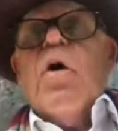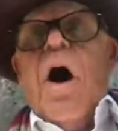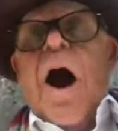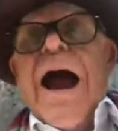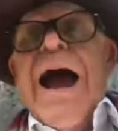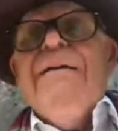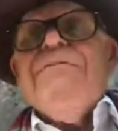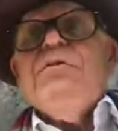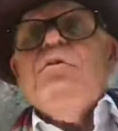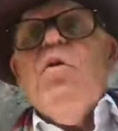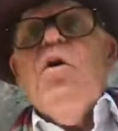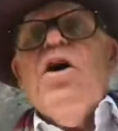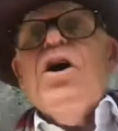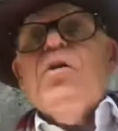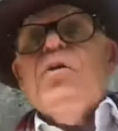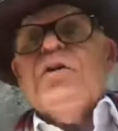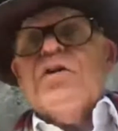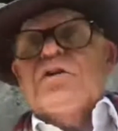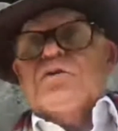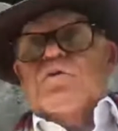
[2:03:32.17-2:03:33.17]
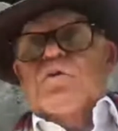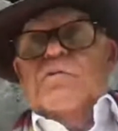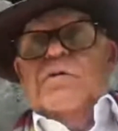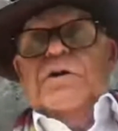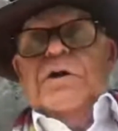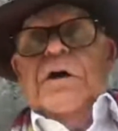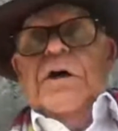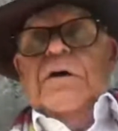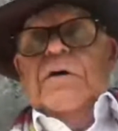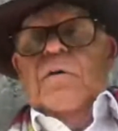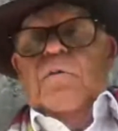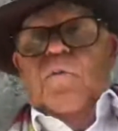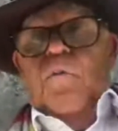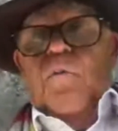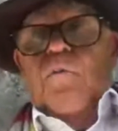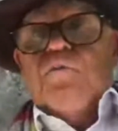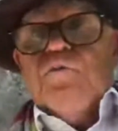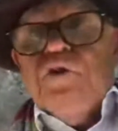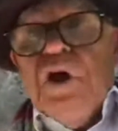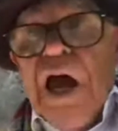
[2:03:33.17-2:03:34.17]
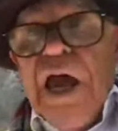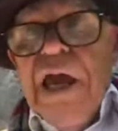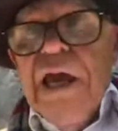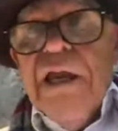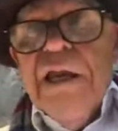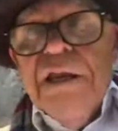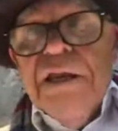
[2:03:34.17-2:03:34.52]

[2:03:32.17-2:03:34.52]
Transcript: I have to work with this woman day in,